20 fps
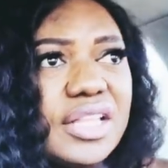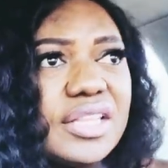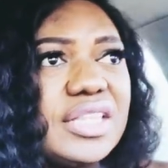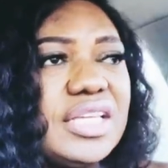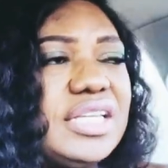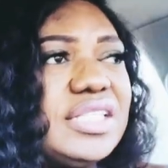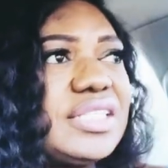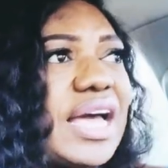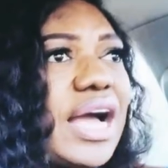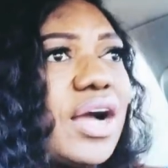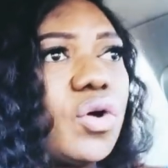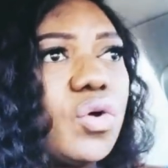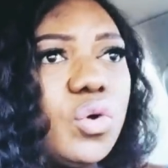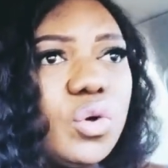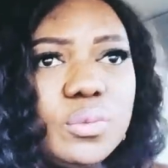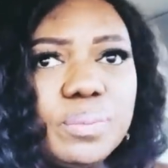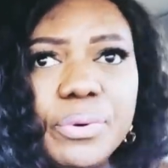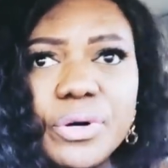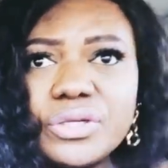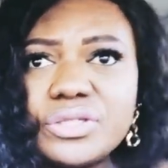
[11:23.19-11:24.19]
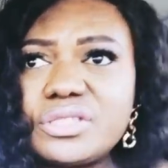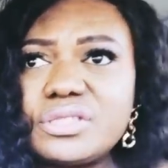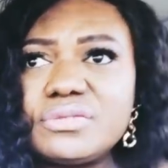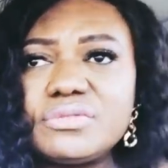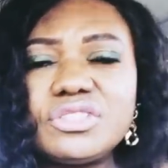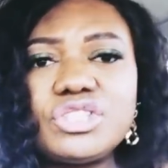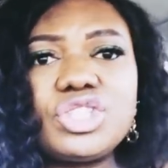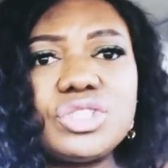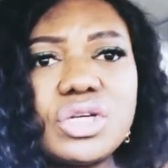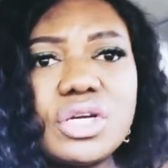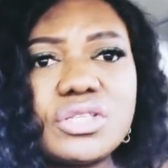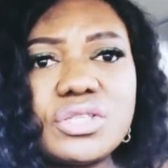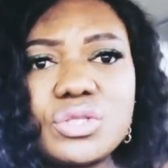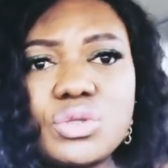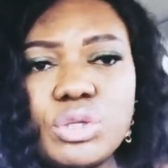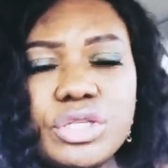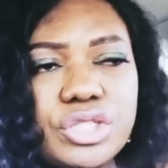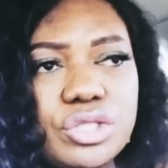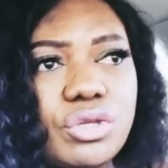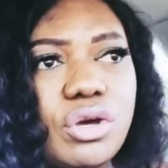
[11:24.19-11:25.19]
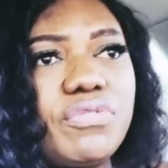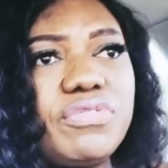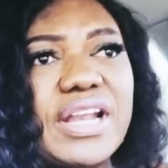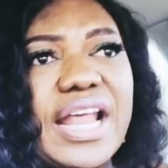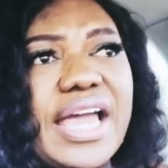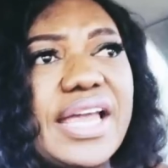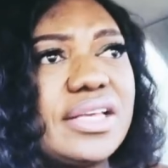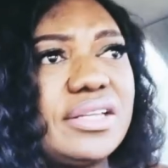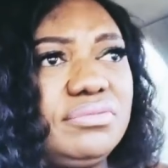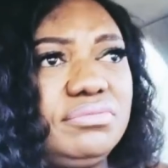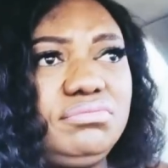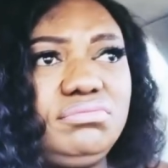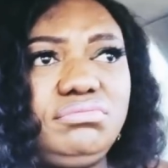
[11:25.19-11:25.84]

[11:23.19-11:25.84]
Things are good, but she just switched off. Like,